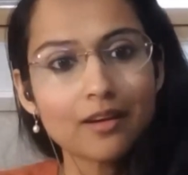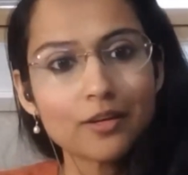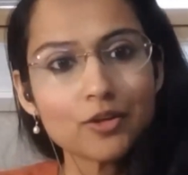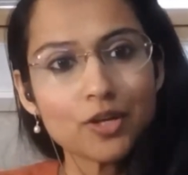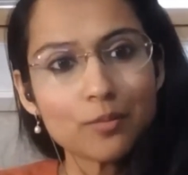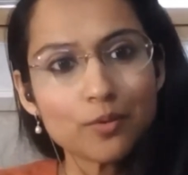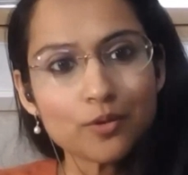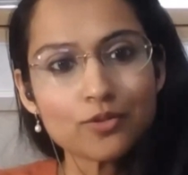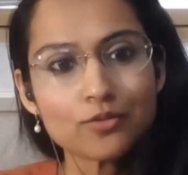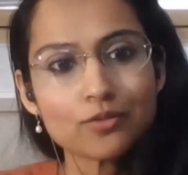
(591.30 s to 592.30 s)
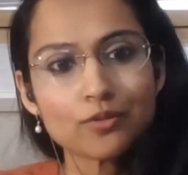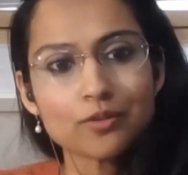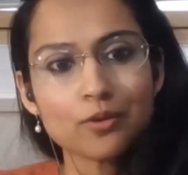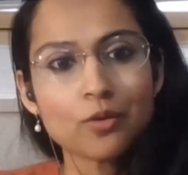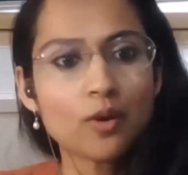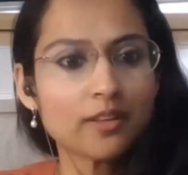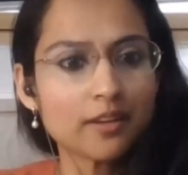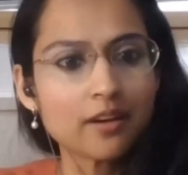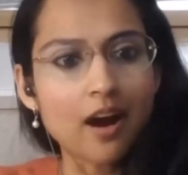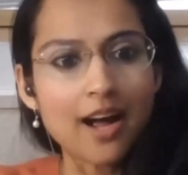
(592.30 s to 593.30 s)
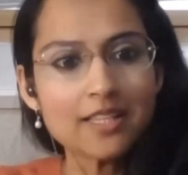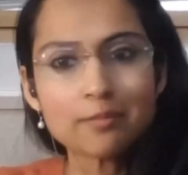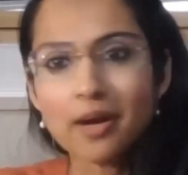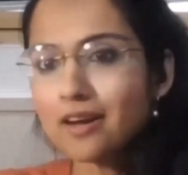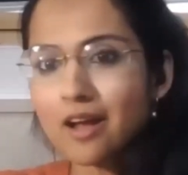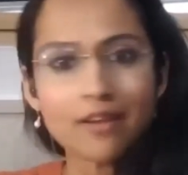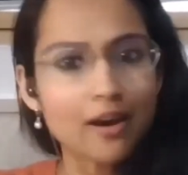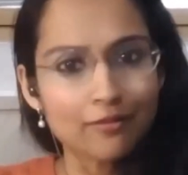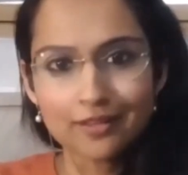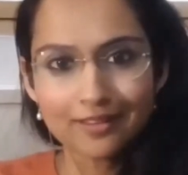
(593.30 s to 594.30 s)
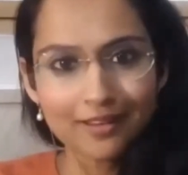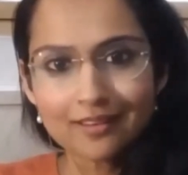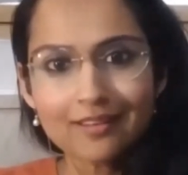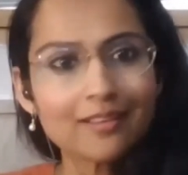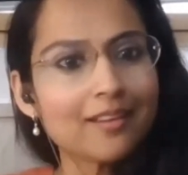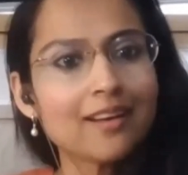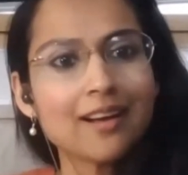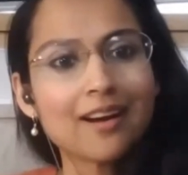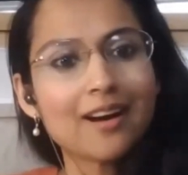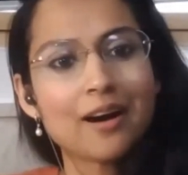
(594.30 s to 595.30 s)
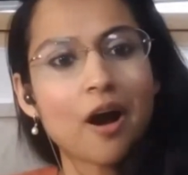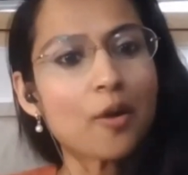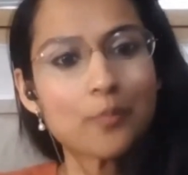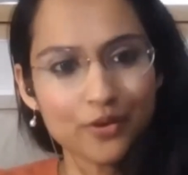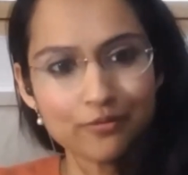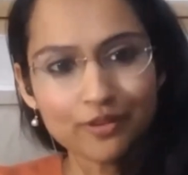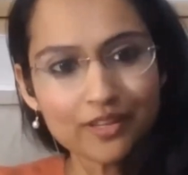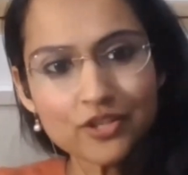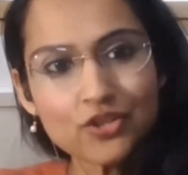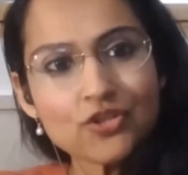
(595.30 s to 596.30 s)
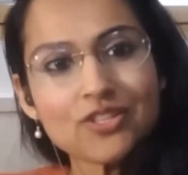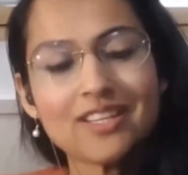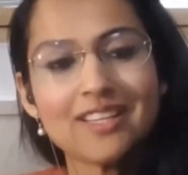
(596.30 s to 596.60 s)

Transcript: shapers who in their eyes might have everything, are privileged,